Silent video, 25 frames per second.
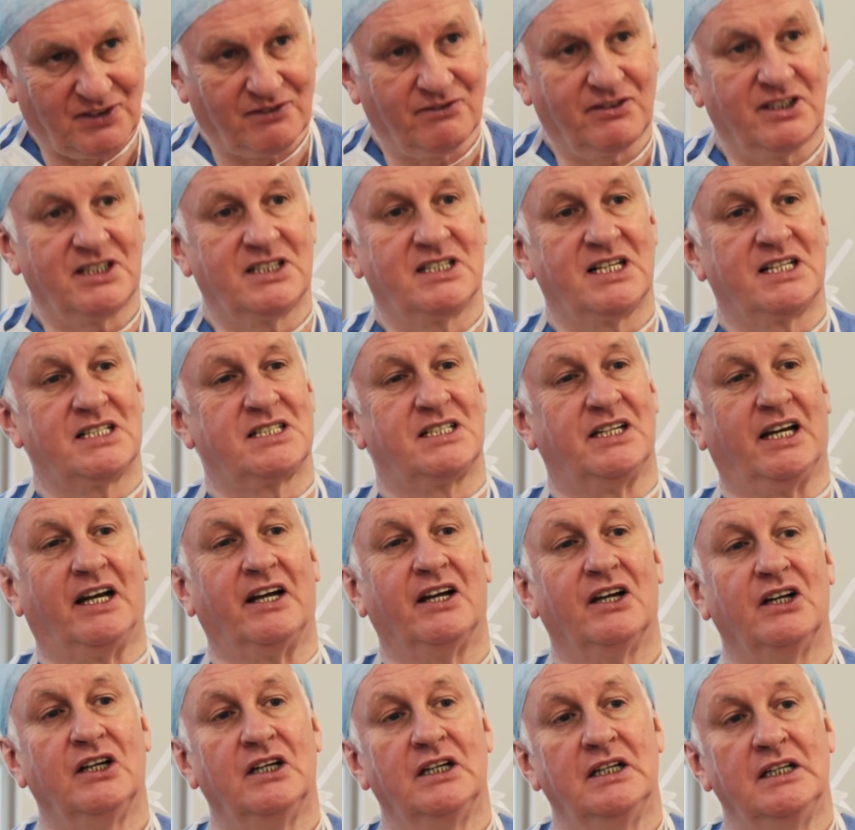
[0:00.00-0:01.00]
Fantastic.
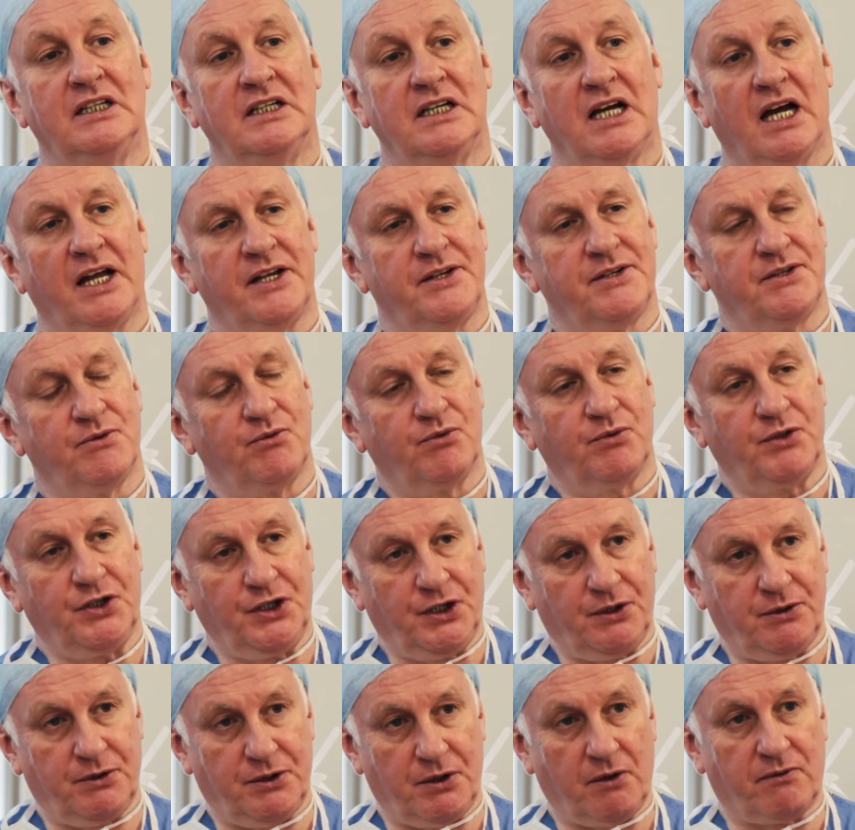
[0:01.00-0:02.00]
And
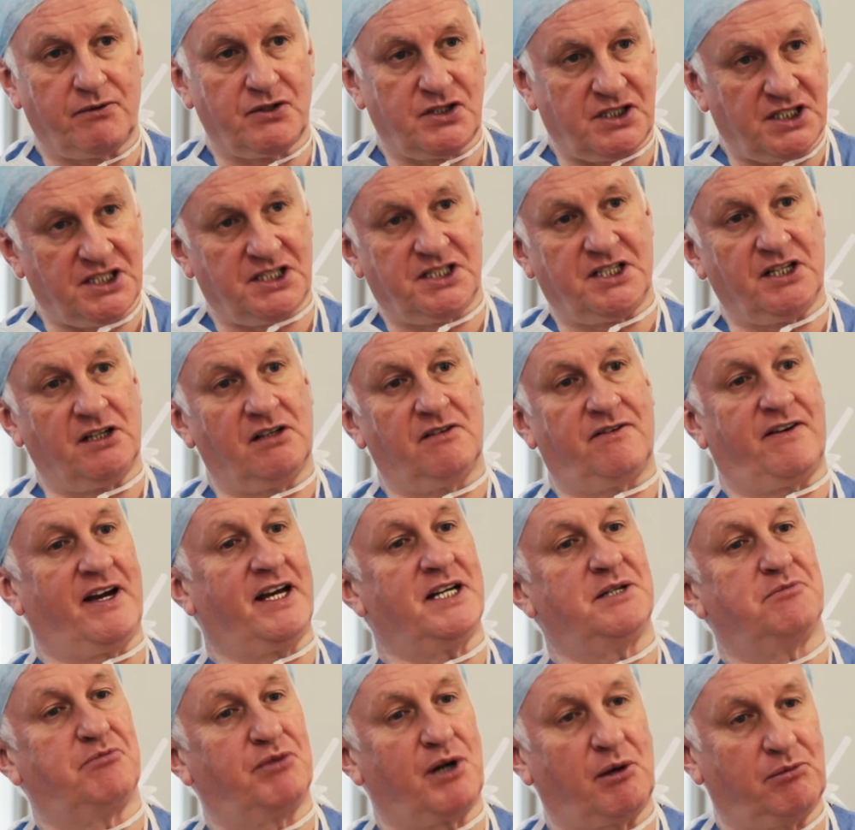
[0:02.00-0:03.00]
you, you obviously still
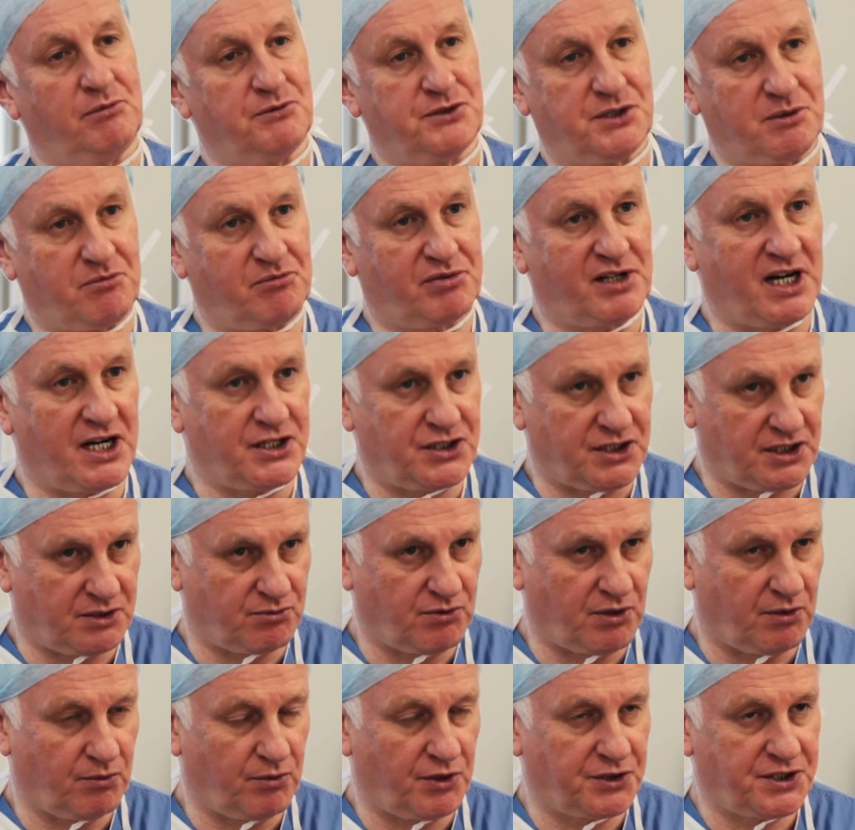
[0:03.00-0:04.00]
face problems and pressures.
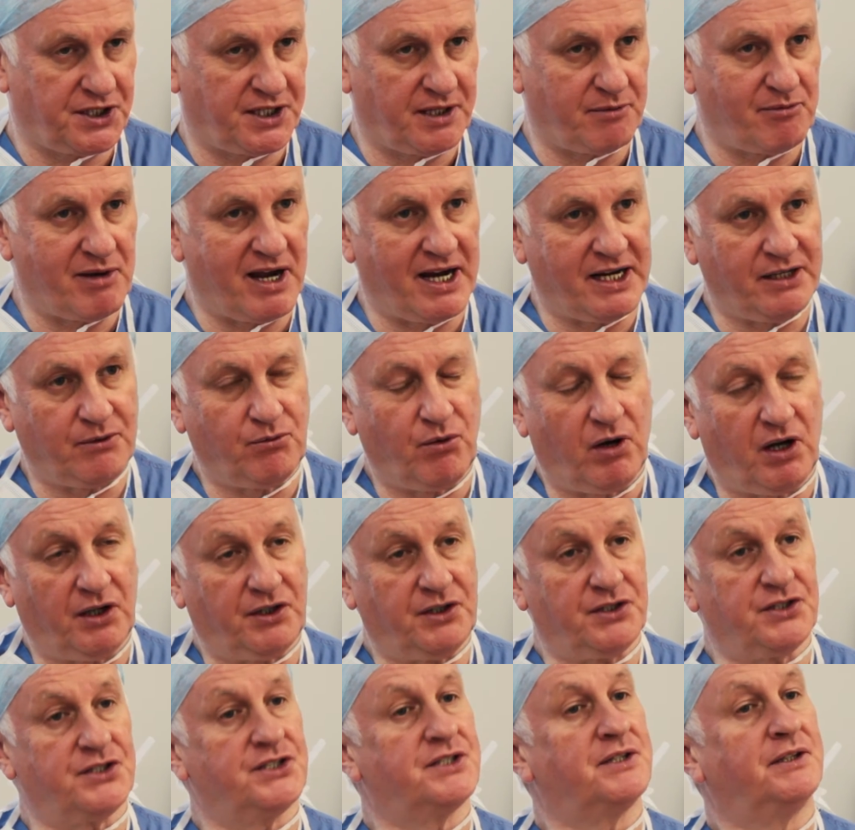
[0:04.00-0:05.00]
What, what are the main
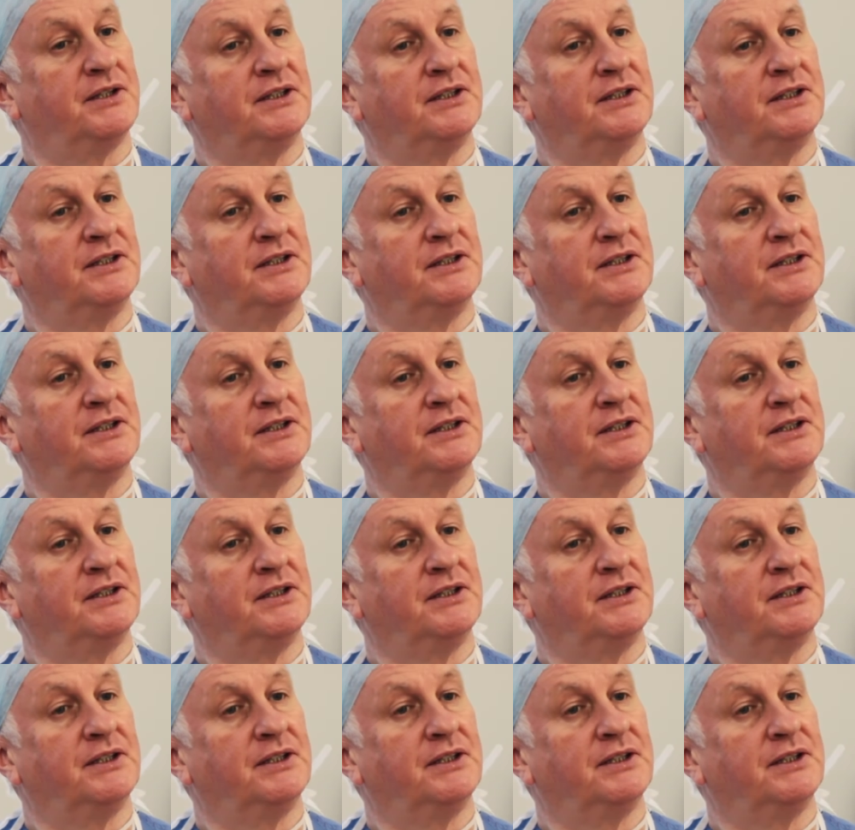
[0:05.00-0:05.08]
ones?